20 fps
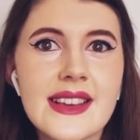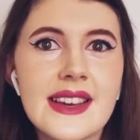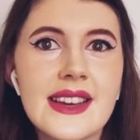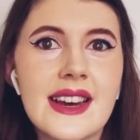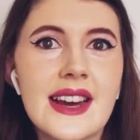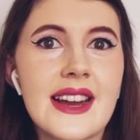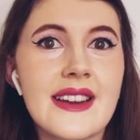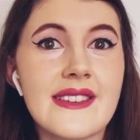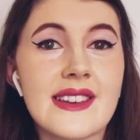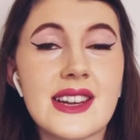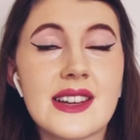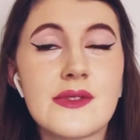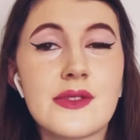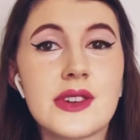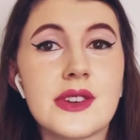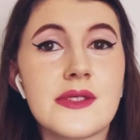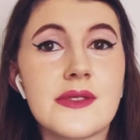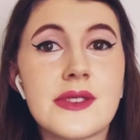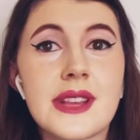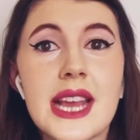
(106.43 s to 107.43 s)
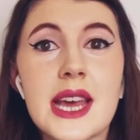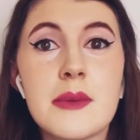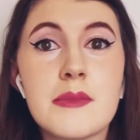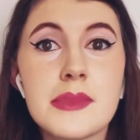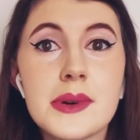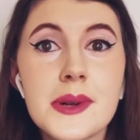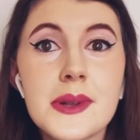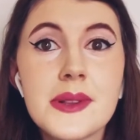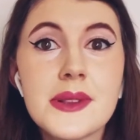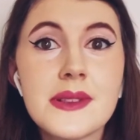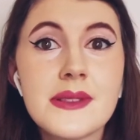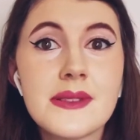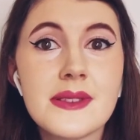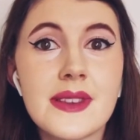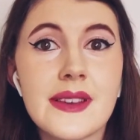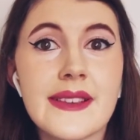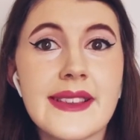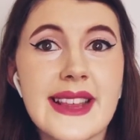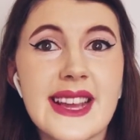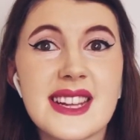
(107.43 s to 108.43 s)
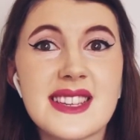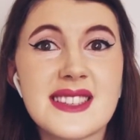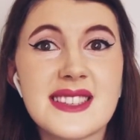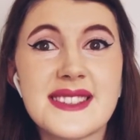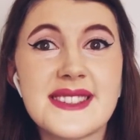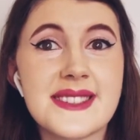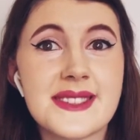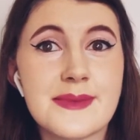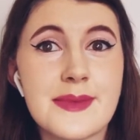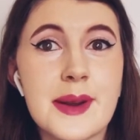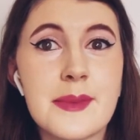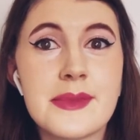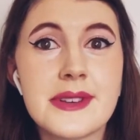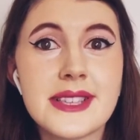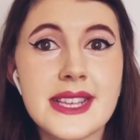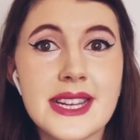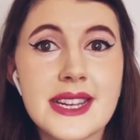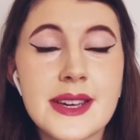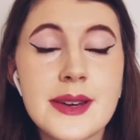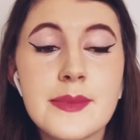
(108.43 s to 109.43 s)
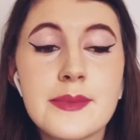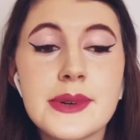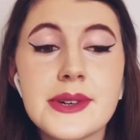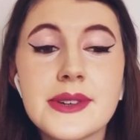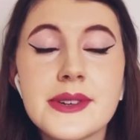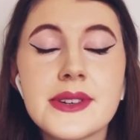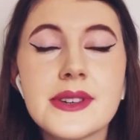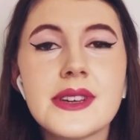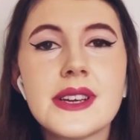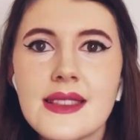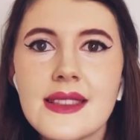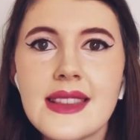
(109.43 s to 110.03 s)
a hieroglyph of, say, a bull does actually just represent a bull.